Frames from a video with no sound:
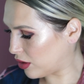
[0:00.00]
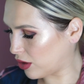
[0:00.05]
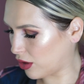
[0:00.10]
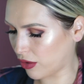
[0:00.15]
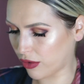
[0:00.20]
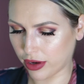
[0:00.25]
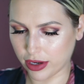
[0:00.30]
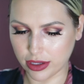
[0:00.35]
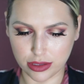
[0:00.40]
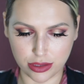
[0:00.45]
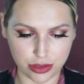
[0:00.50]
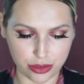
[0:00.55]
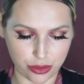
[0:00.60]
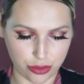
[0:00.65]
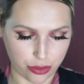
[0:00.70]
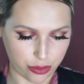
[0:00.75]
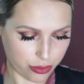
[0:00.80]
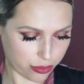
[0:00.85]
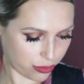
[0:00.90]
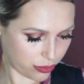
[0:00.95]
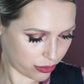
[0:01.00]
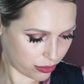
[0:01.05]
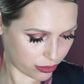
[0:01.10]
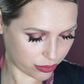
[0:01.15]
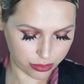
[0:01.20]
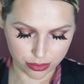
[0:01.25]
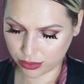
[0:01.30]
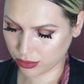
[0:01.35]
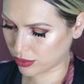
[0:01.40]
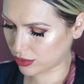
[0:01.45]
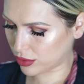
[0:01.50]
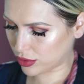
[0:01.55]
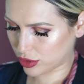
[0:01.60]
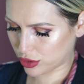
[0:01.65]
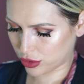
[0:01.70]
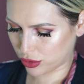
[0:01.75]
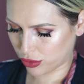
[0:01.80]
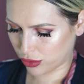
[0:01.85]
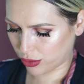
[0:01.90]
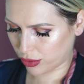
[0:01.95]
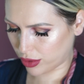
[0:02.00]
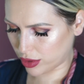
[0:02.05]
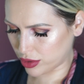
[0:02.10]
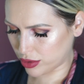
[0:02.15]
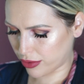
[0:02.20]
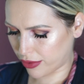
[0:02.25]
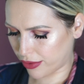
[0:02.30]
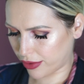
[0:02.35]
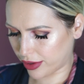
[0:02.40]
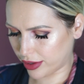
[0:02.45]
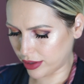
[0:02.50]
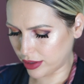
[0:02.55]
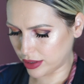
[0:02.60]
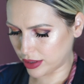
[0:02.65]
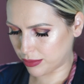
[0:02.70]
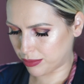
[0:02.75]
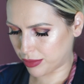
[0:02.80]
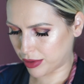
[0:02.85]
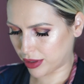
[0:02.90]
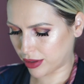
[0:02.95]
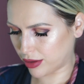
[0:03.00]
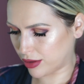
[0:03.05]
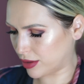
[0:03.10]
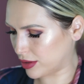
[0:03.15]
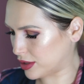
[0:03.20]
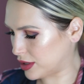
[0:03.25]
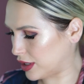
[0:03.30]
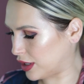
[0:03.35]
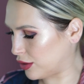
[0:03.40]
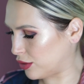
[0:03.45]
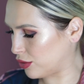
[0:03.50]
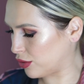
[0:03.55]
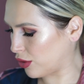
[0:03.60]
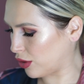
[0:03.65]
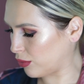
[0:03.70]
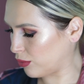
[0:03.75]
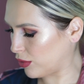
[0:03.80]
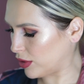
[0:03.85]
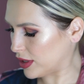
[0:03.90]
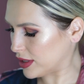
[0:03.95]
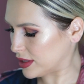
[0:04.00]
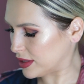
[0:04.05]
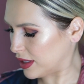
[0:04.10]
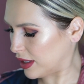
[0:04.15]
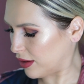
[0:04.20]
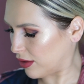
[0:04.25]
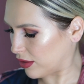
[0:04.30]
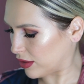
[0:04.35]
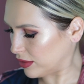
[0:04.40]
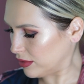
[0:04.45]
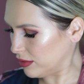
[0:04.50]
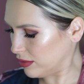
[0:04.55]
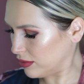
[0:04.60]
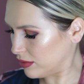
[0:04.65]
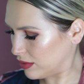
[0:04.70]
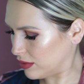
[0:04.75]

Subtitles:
Alright, so screw these earrings because they do not want to stay on.